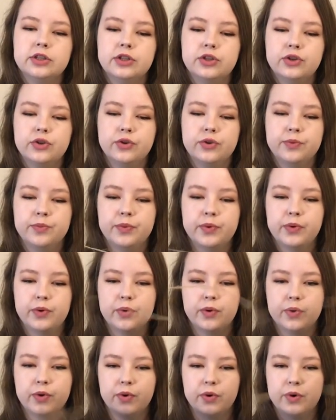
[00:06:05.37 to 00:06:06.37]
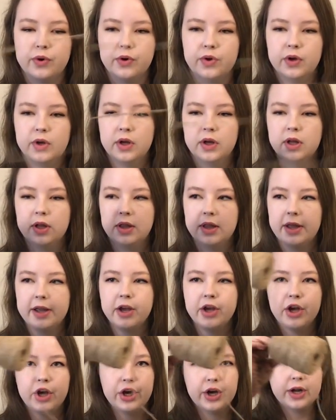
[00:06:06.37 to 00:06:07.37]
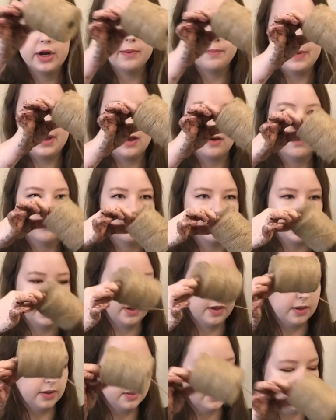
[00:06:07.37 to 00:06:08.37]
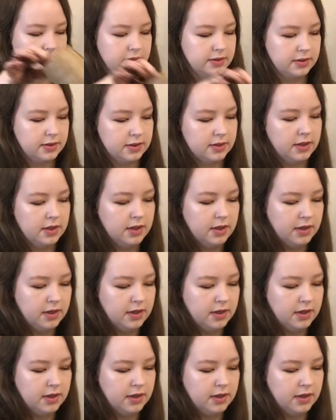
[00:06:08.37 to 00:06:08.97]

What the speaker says: to pull like a good amount, because